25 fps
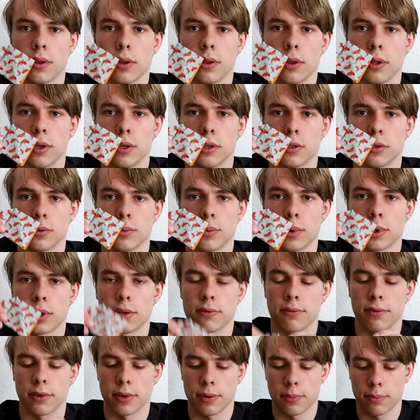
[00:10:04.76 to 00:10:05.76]
There's one
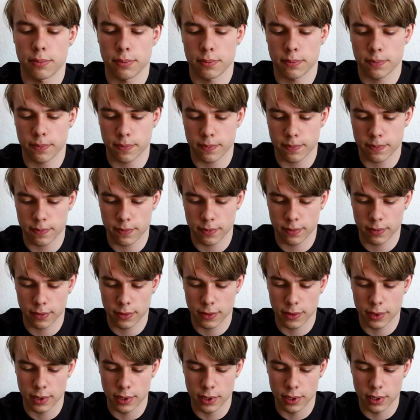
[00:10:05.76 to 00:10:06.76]
of them.
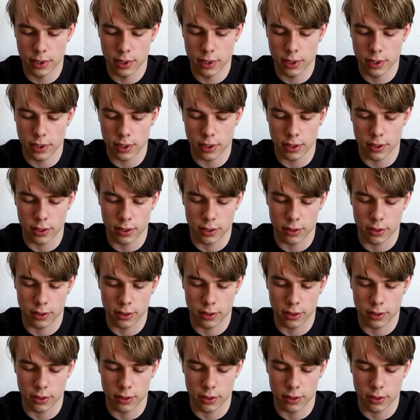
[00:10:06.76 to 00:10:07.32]
And